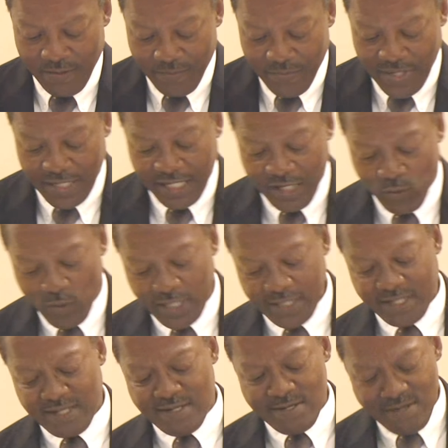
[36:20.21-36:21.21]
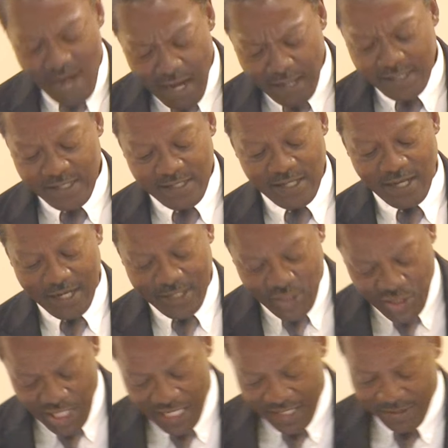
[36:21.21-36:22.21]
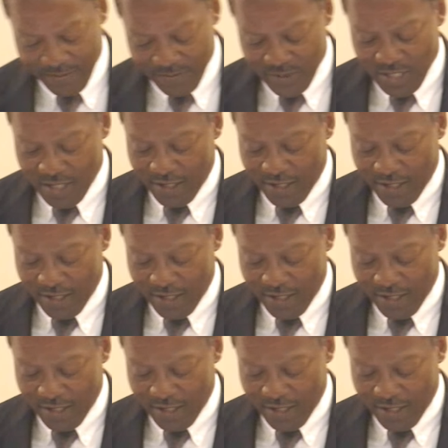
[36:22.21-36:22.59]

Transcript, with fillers: But he was not ashamed